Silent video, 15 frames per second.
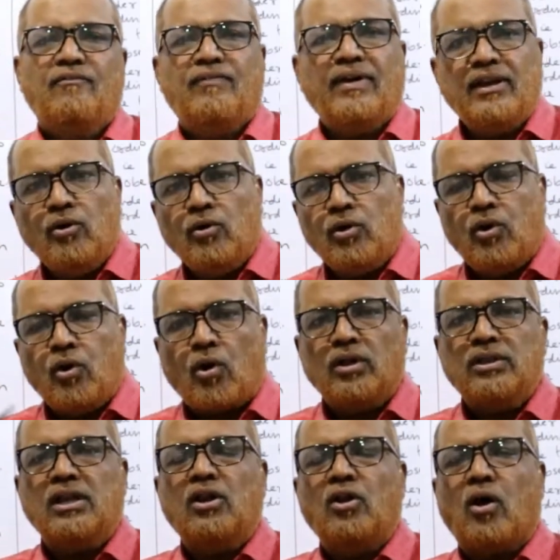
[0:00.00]
When you
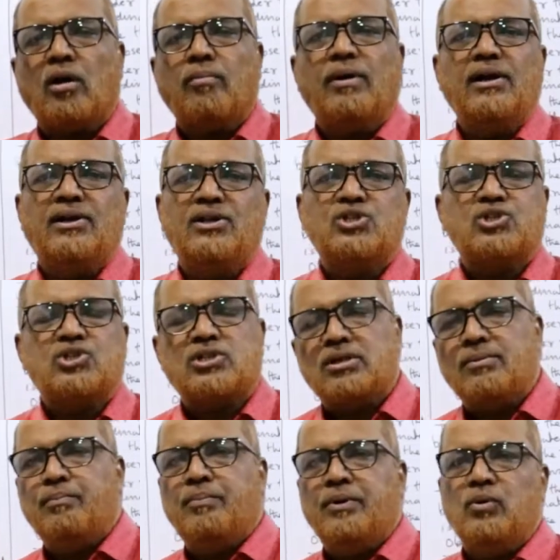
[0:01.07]
draw the normal
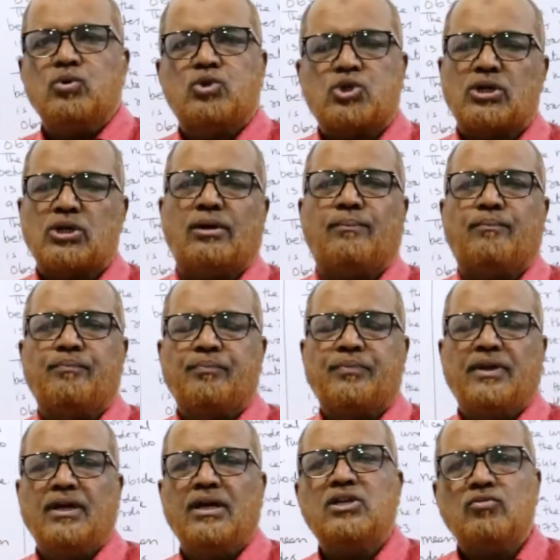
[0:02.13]
distribution,
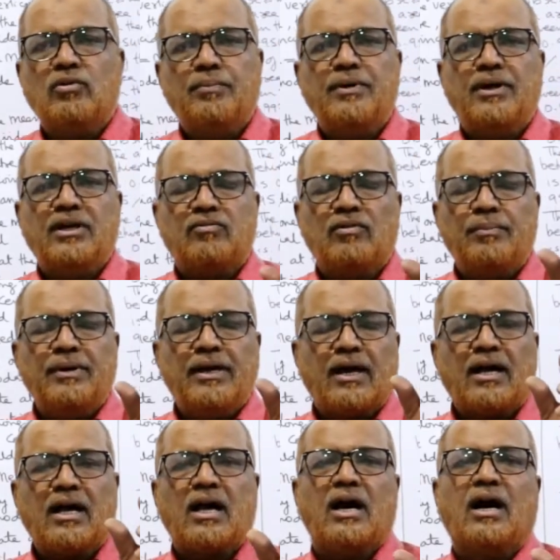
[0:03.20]
it will be it will be
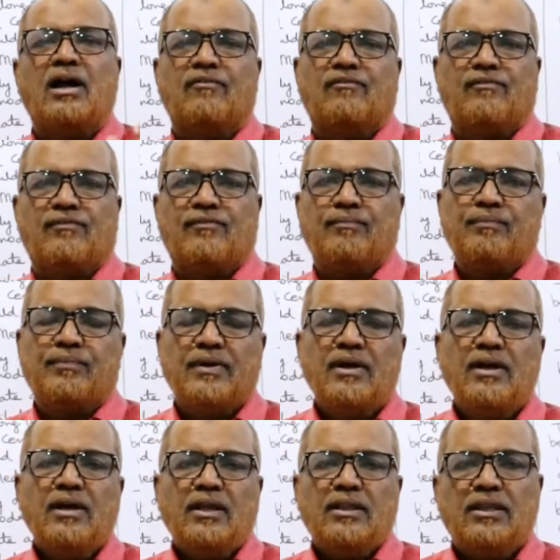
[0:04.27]
a curve.
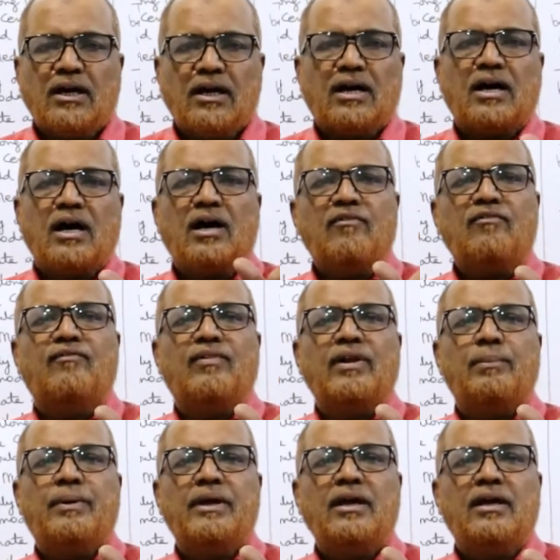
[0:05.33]
The curve
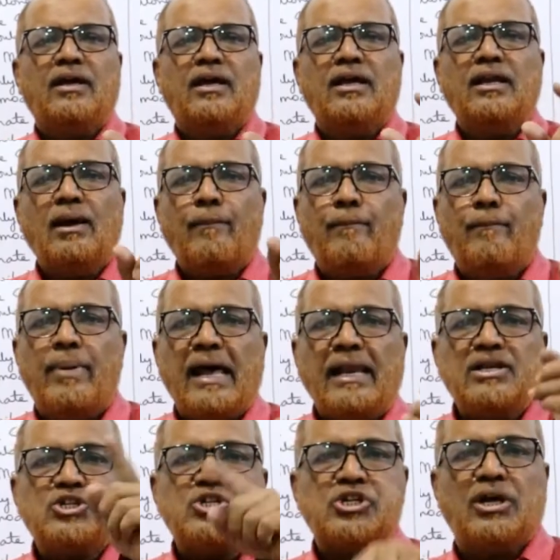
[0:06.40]
will be in a
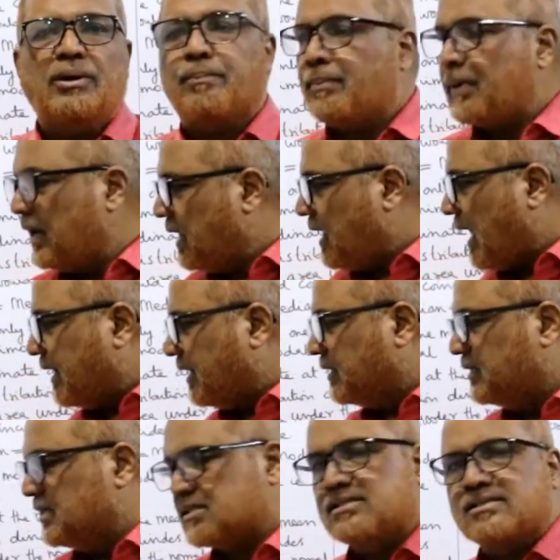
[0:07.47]
bell shape
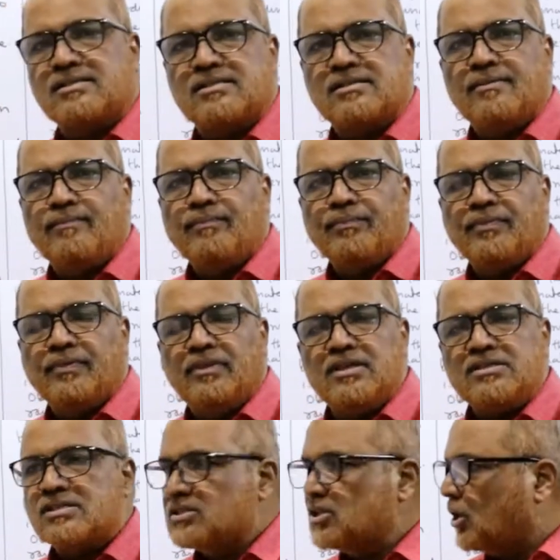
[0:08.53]
like this.
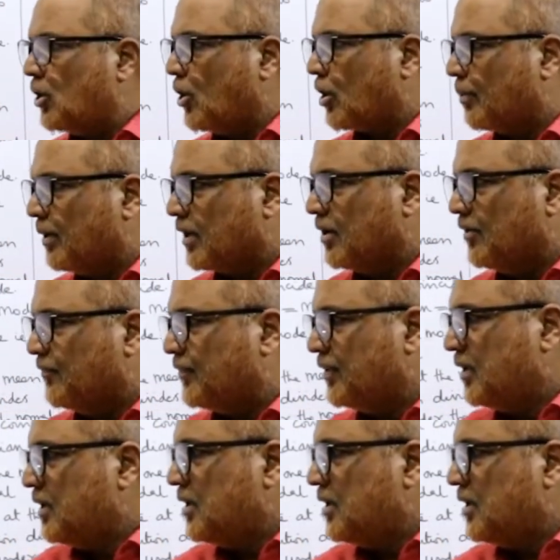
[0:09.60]
This is the normal curve.